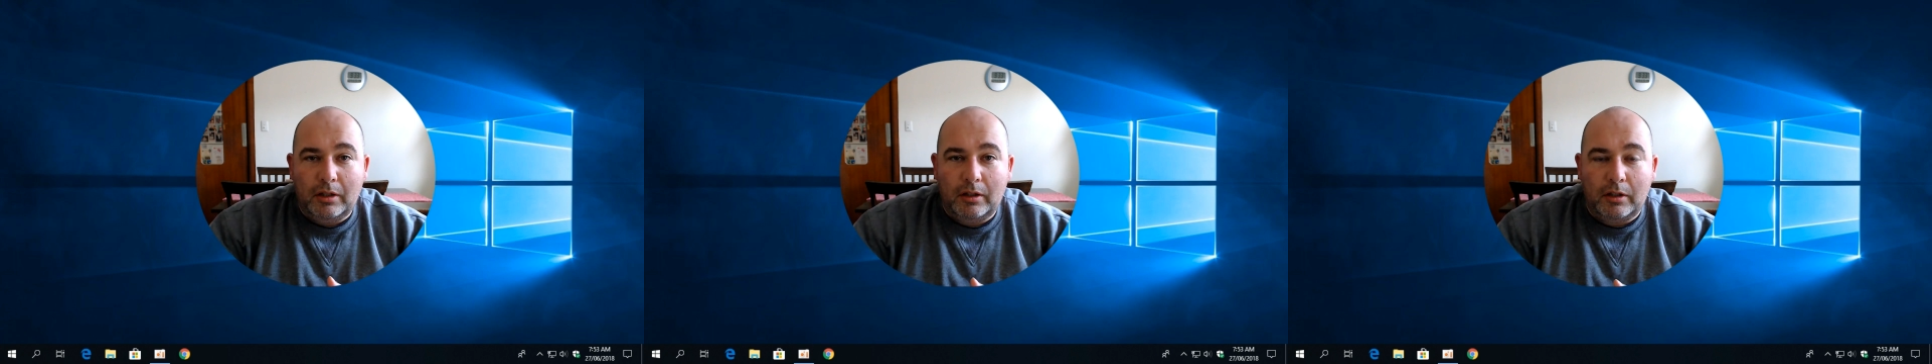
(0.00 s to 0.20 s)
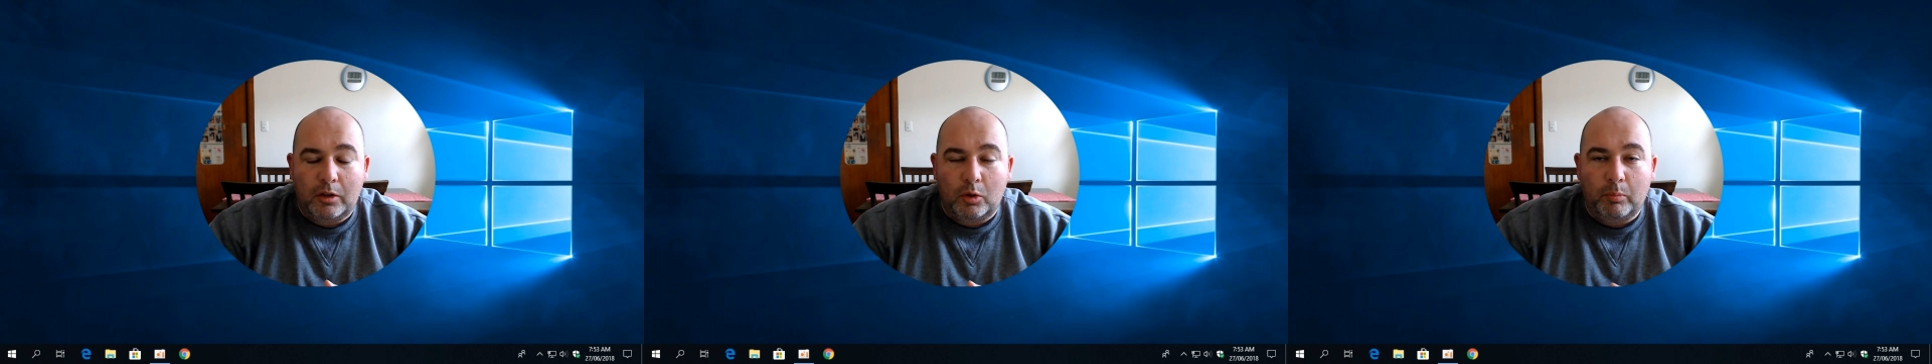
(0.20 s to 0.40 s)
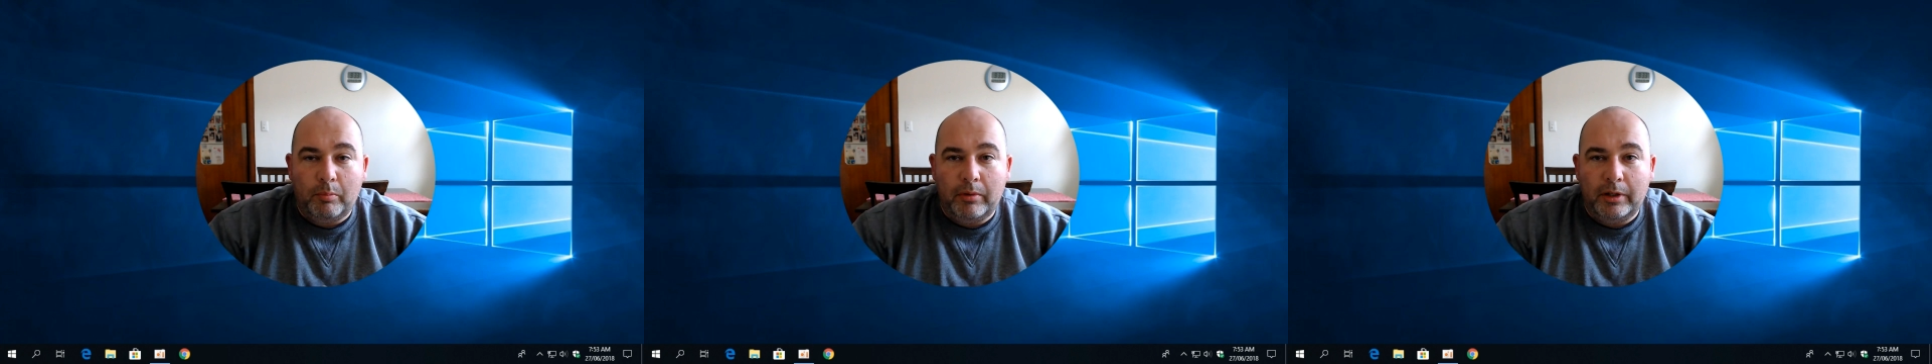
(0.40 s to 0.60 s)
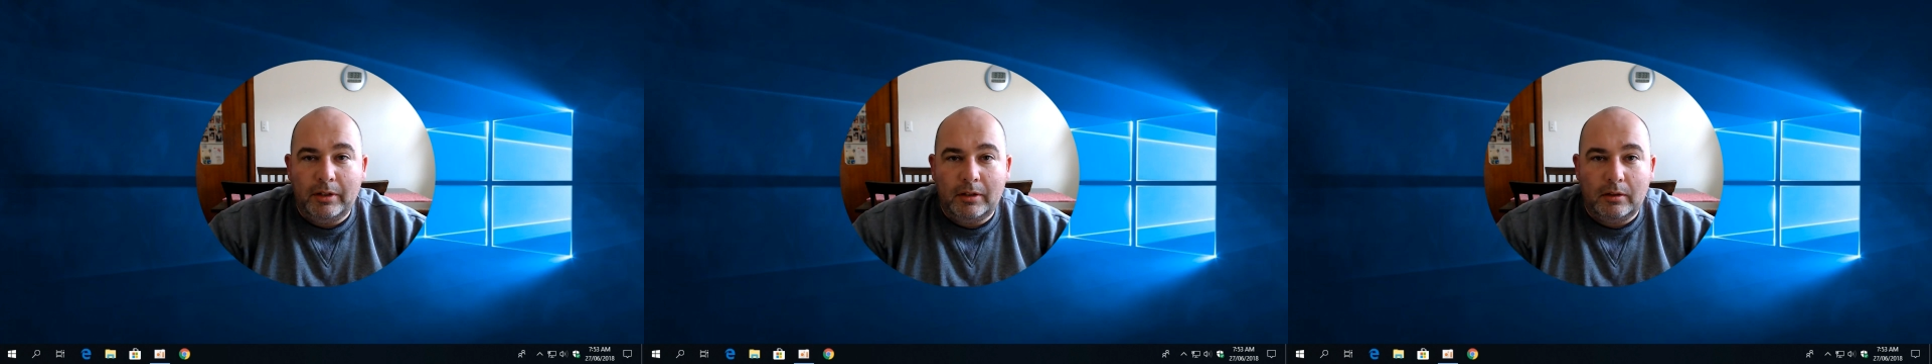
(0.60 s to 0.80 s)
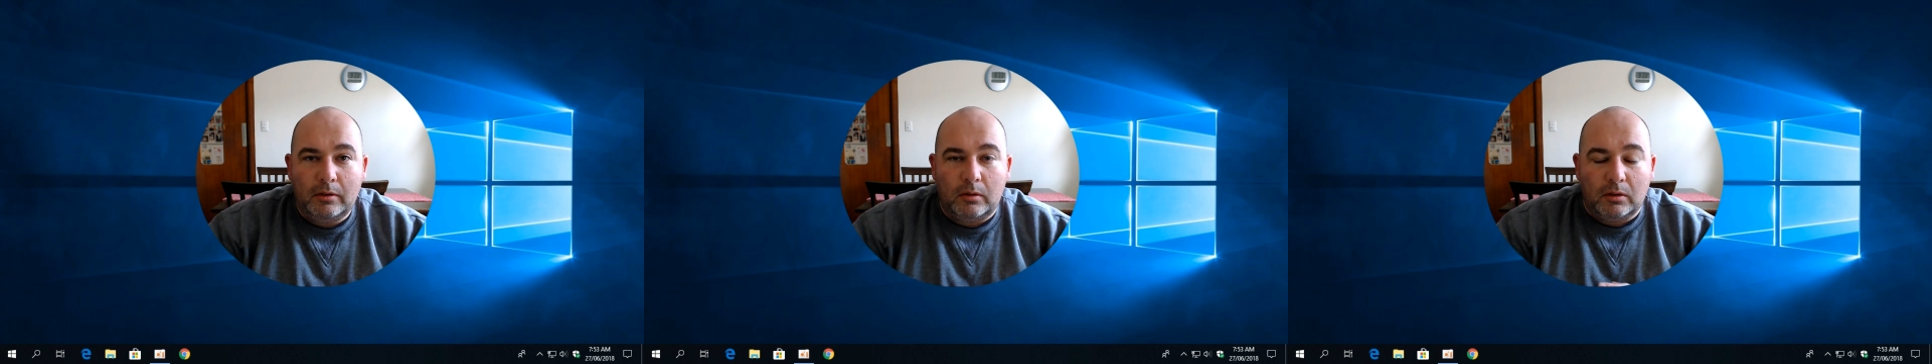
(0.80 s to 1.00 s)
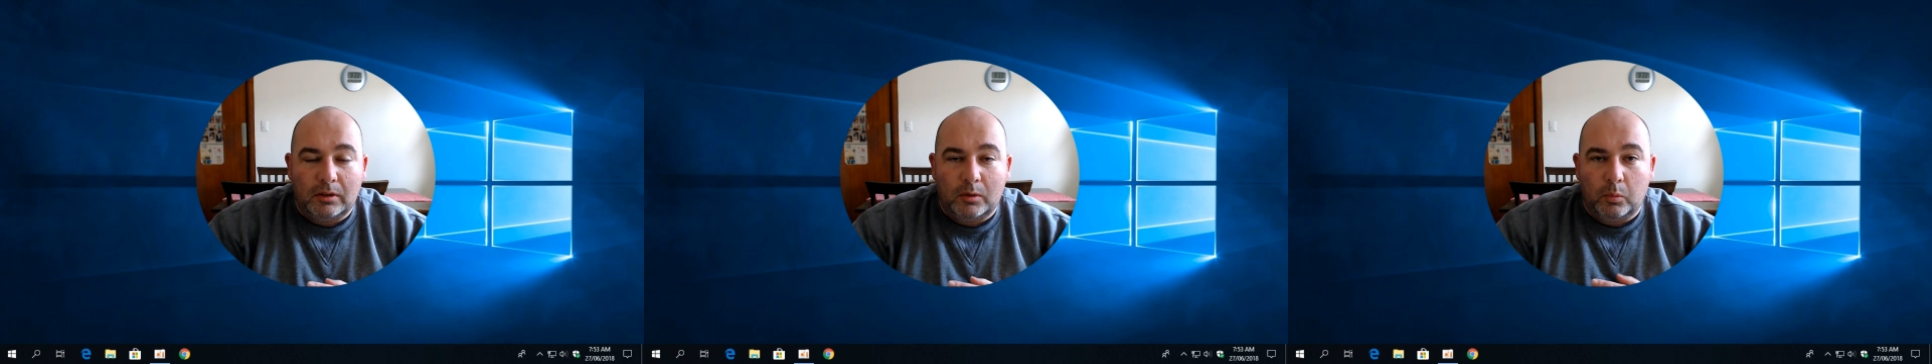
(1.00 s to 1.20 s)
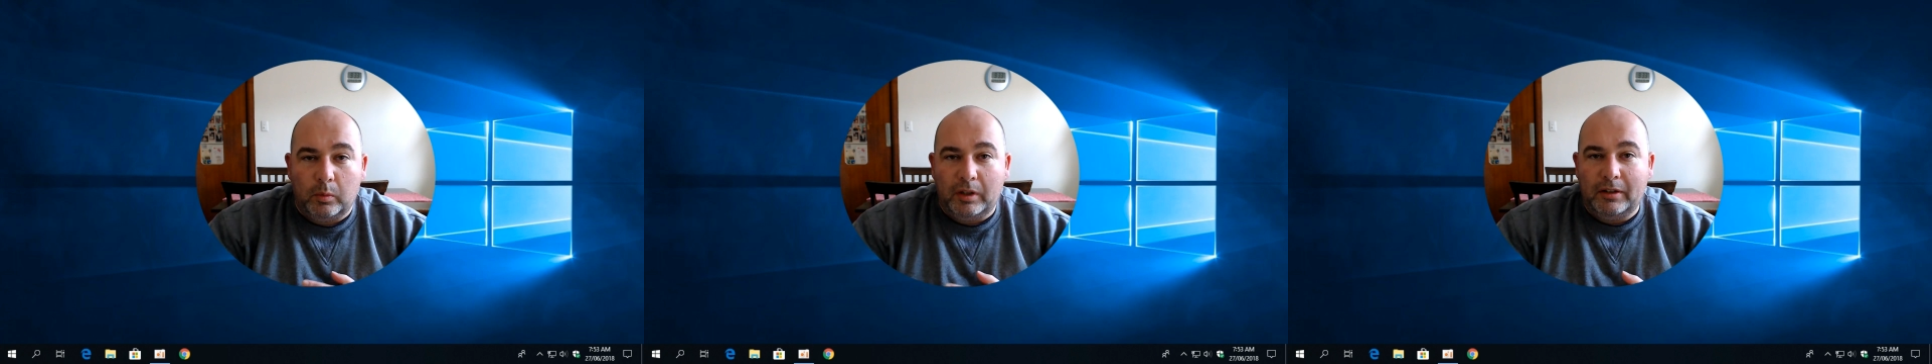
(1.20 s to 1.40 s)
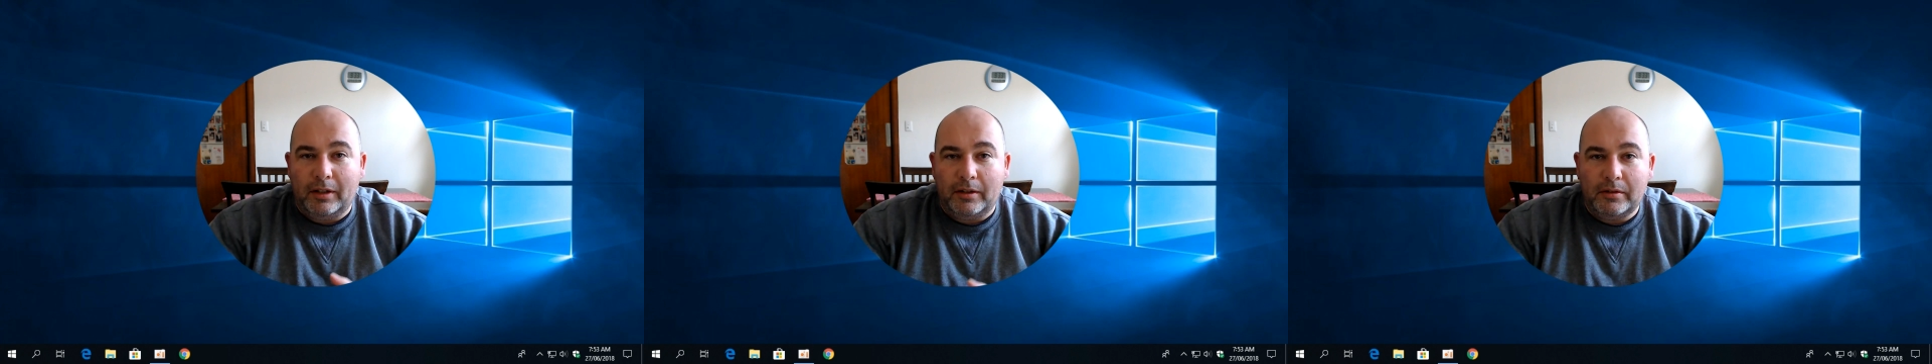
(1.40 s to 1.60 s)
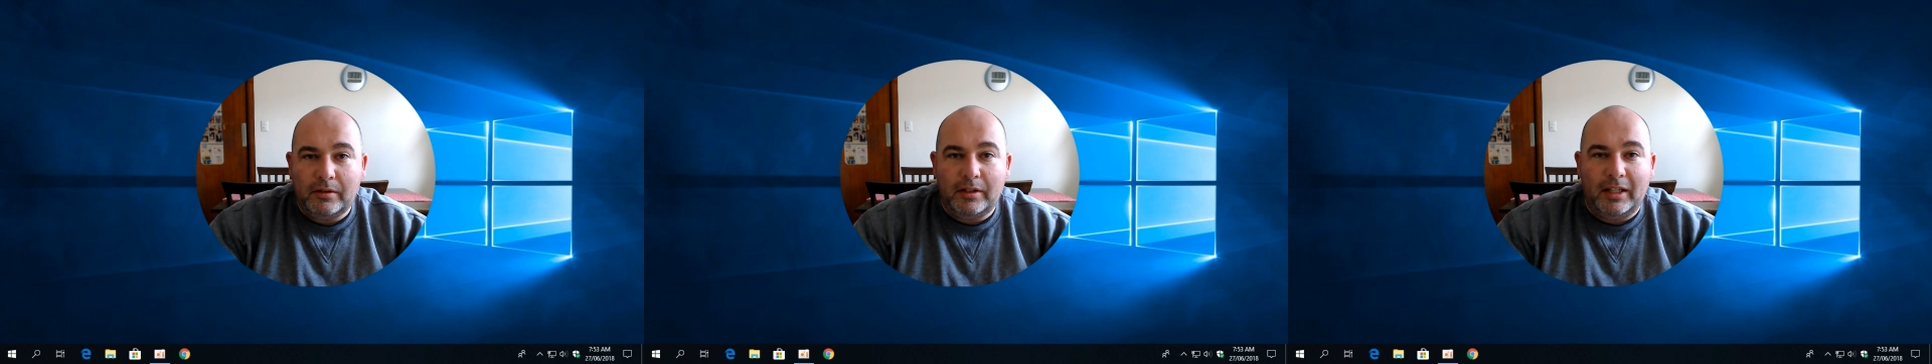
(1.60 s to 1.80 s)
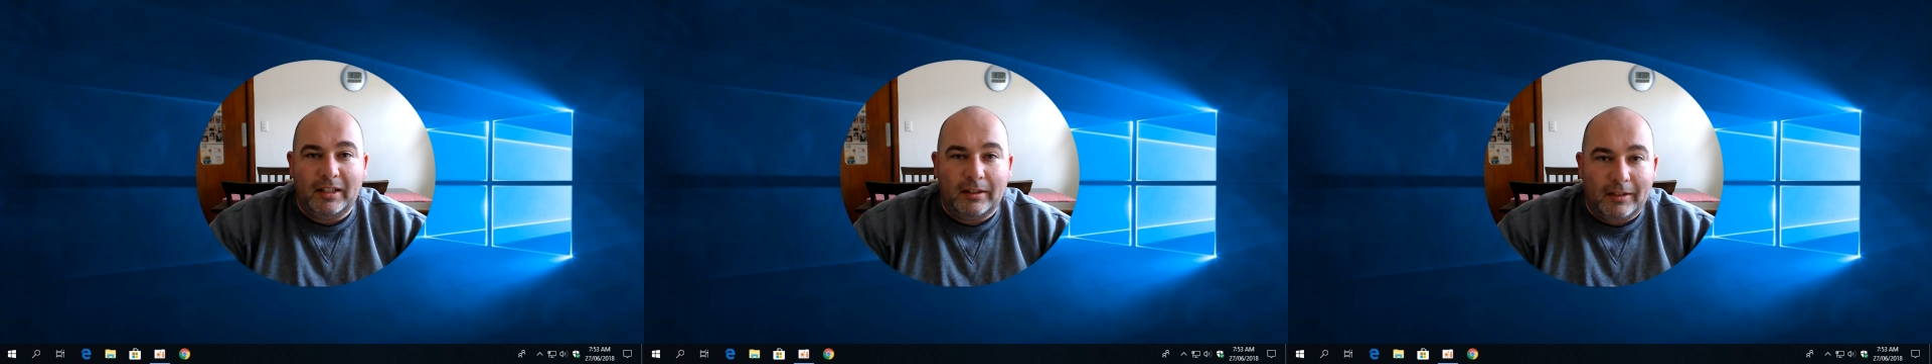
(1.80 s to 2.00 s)
your printer on the Windows
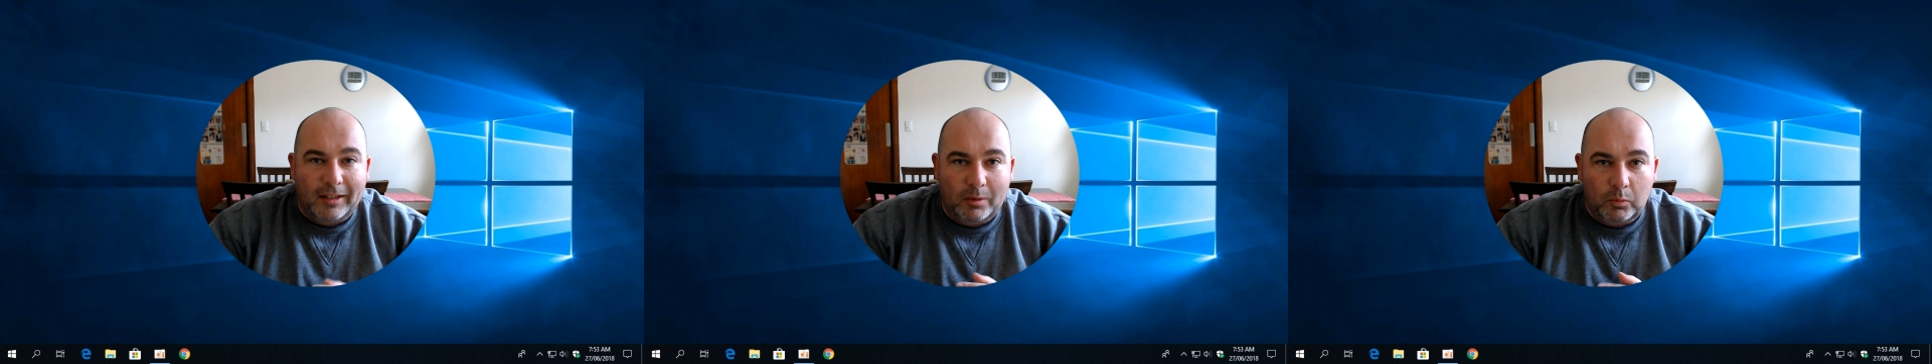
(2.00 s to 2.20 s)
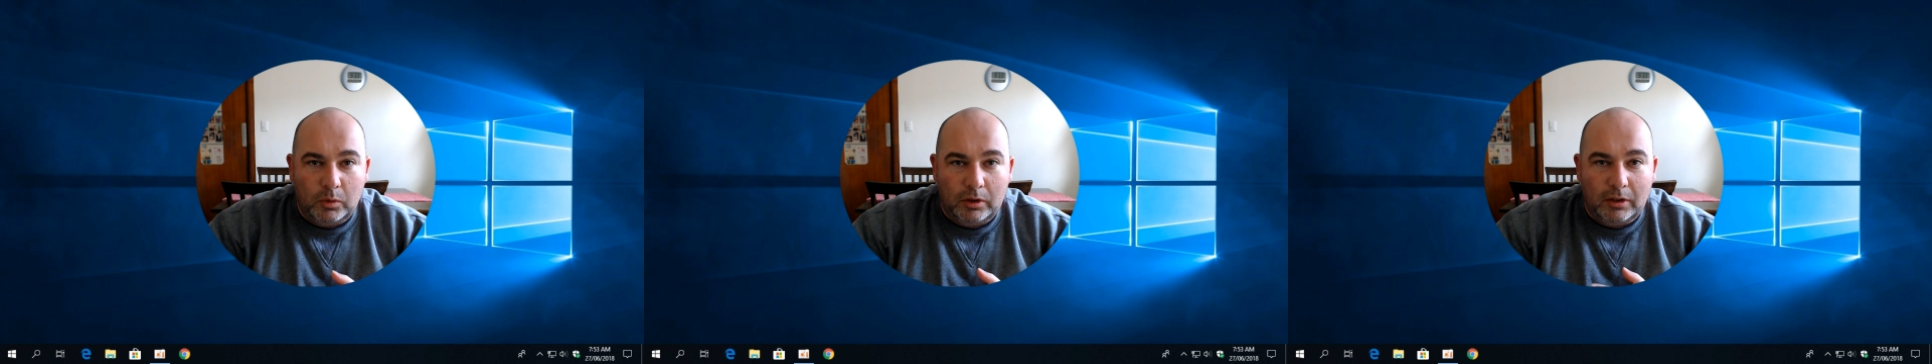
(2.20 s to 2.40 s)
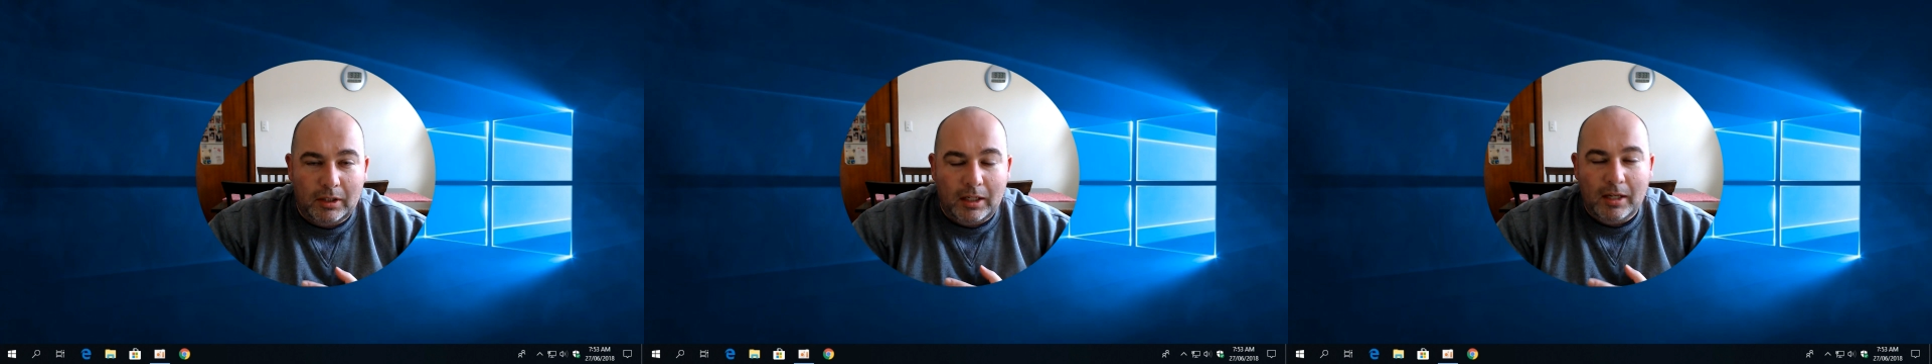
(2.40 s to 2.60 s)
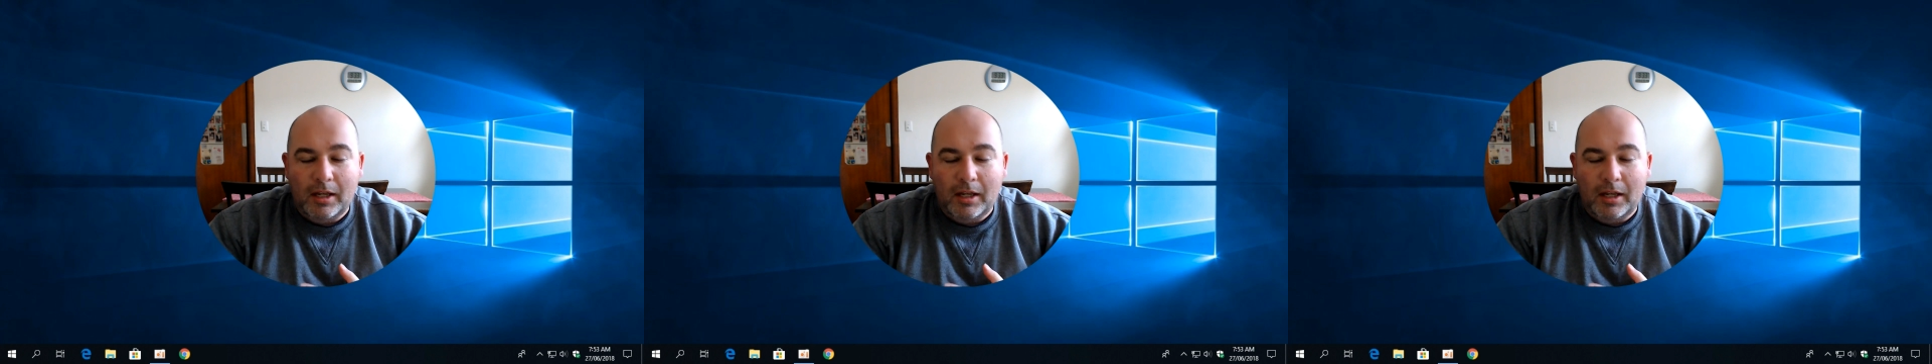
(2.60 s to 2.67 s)
10 network,